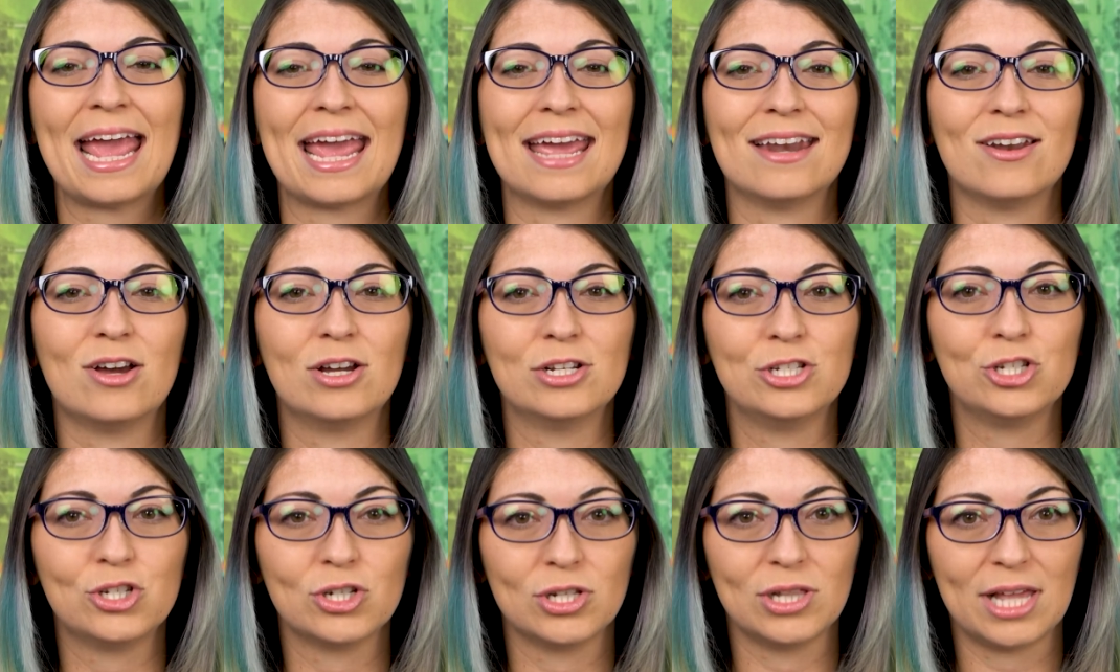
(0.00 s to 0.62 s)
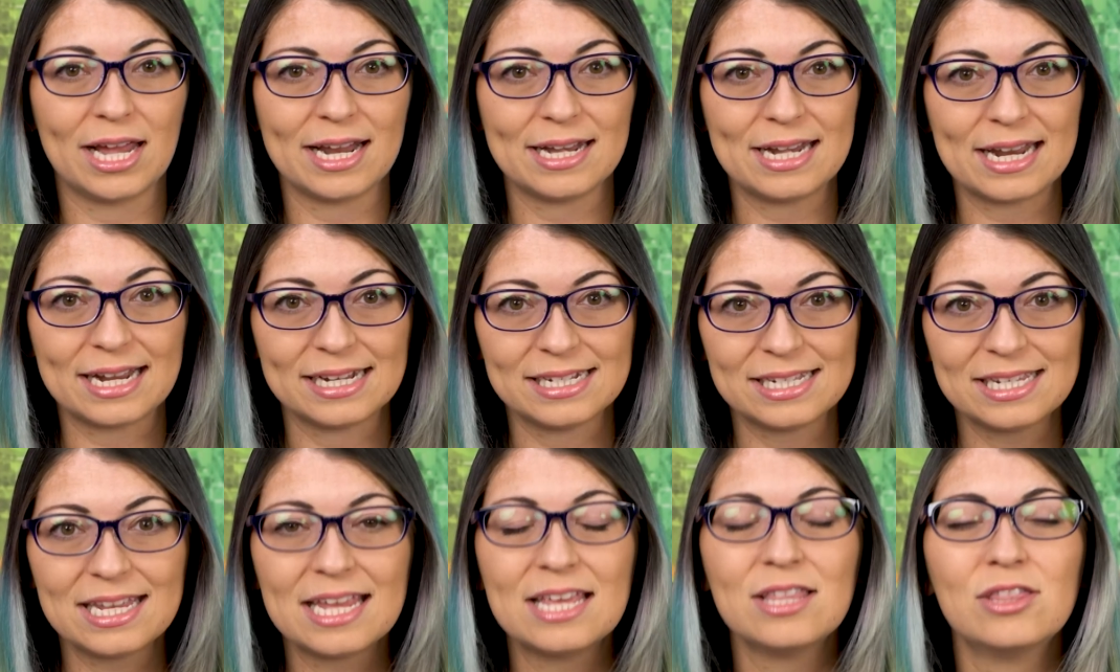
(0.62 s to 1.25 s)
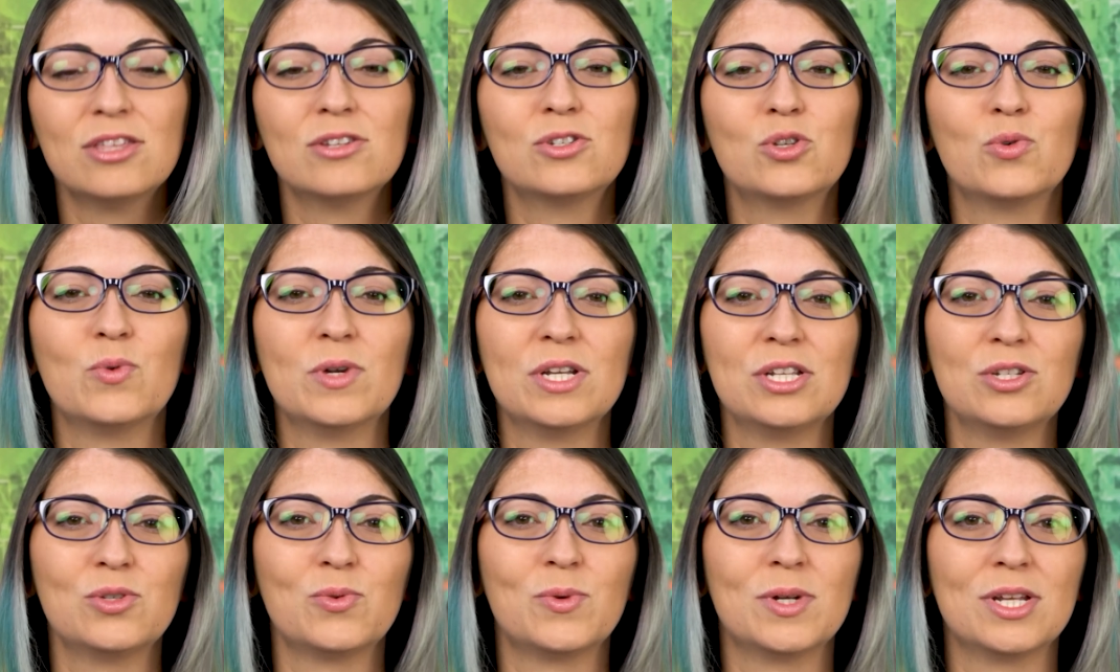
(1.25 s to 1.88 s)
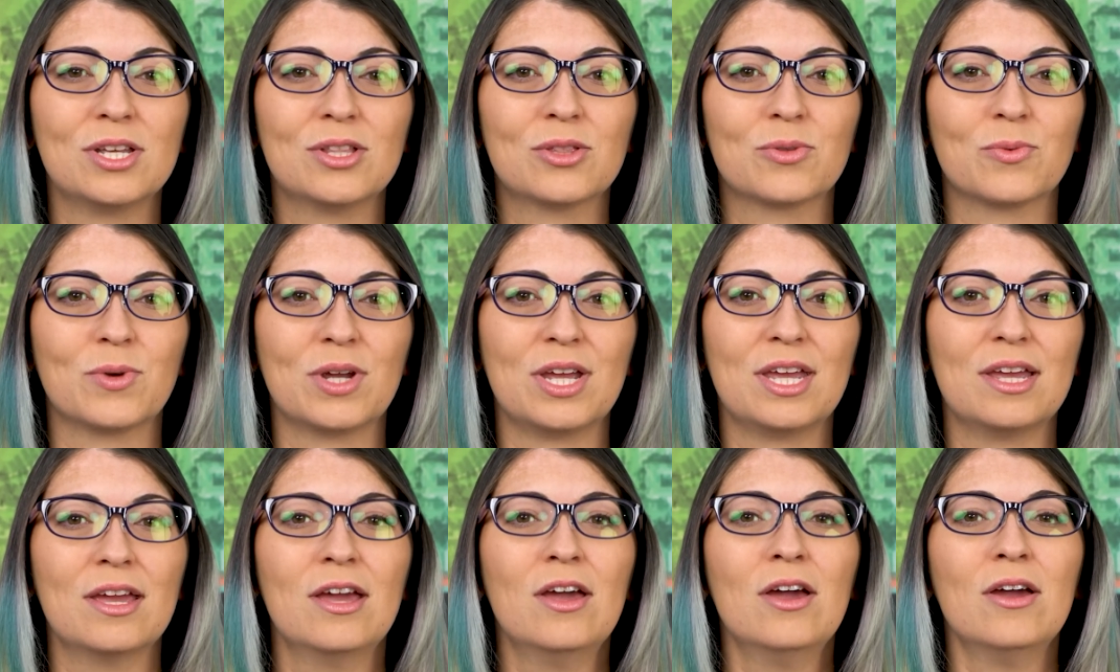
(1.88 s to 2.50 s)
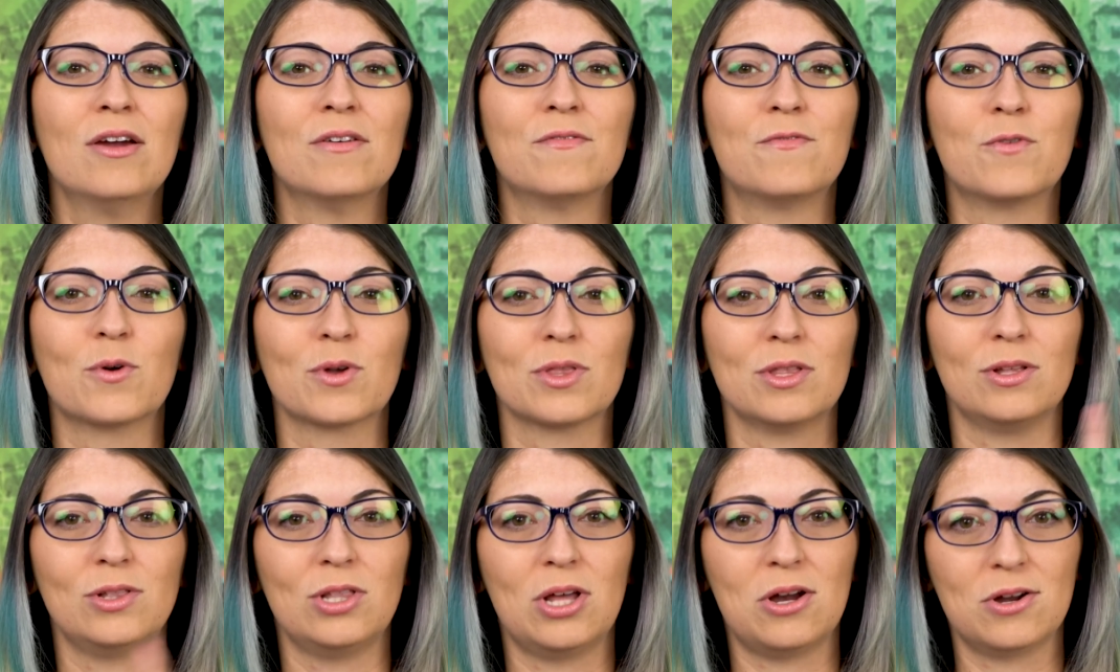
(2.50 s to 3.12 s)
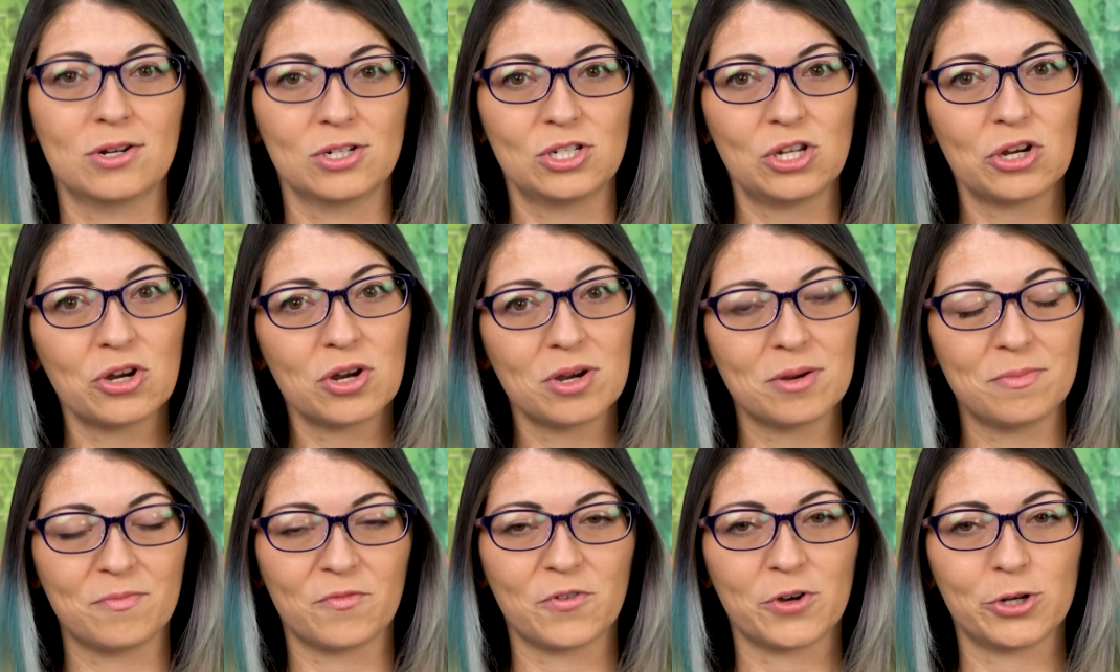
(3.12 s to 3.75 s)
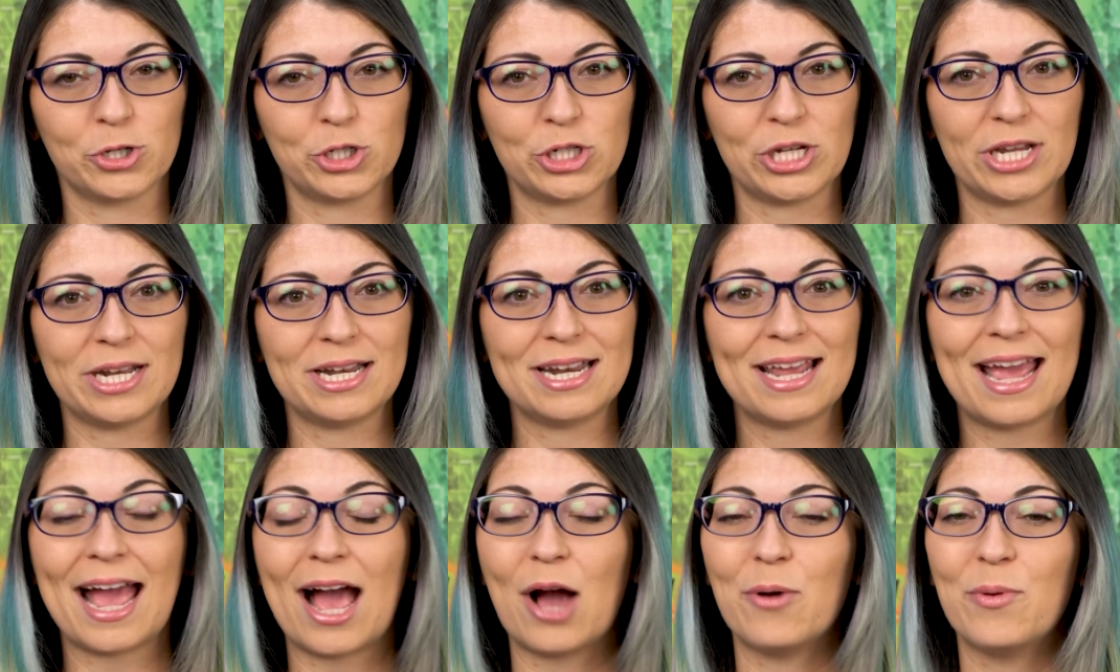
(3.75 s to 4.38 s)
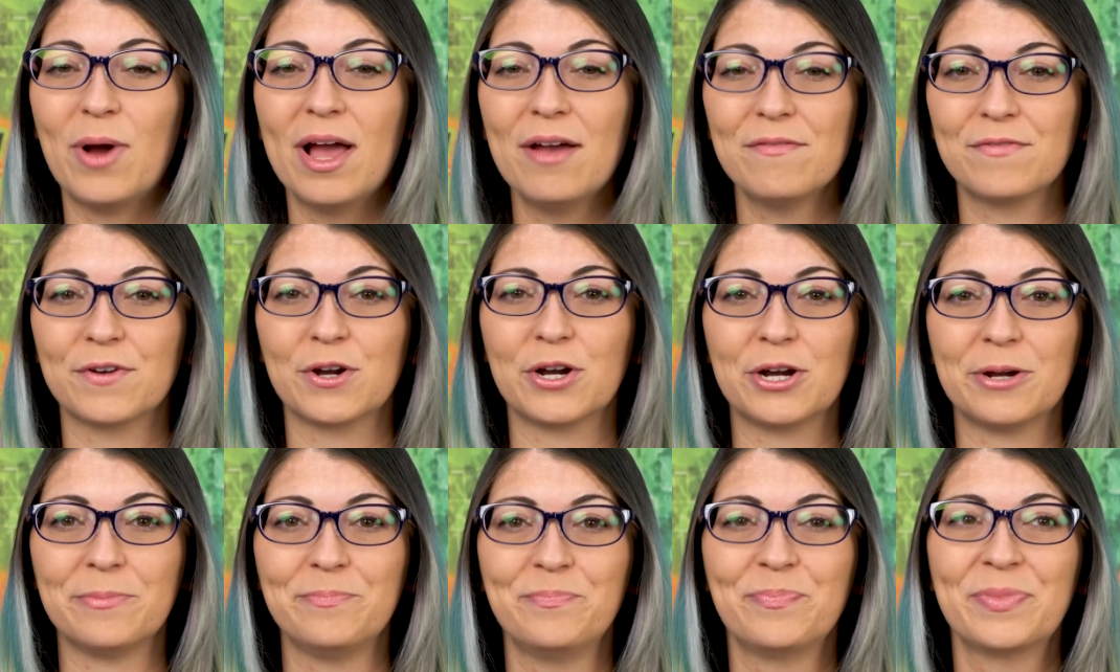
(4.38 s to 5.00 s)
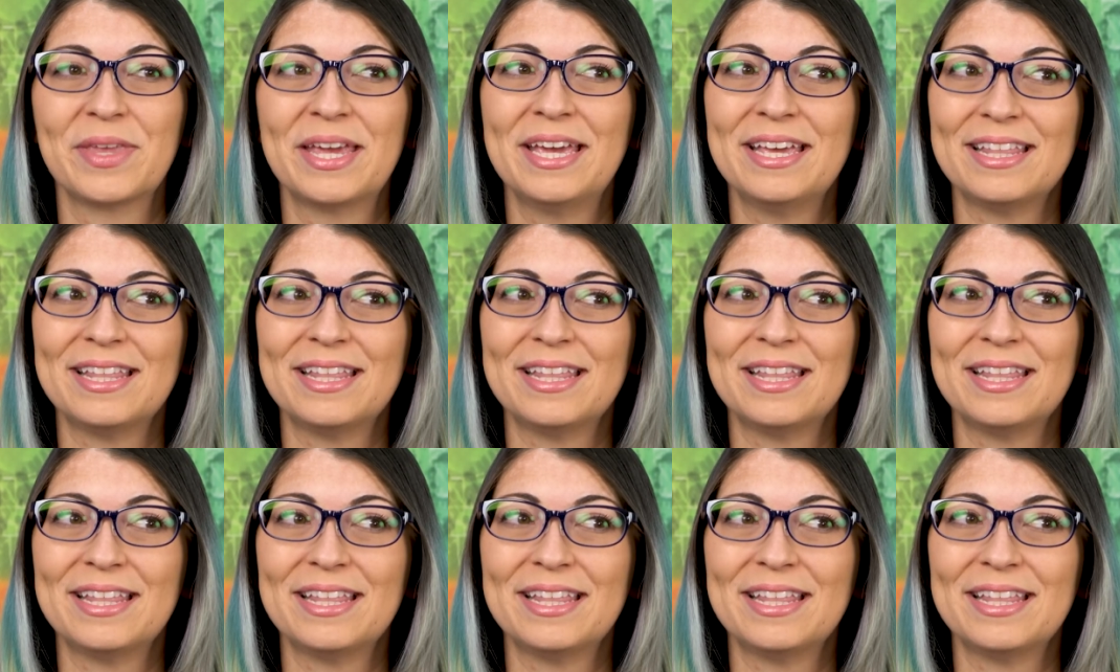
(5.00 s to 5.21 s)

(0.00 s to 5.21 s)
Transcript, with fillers: and on July nineteenth, twenty twenty-three for the long-term version. However,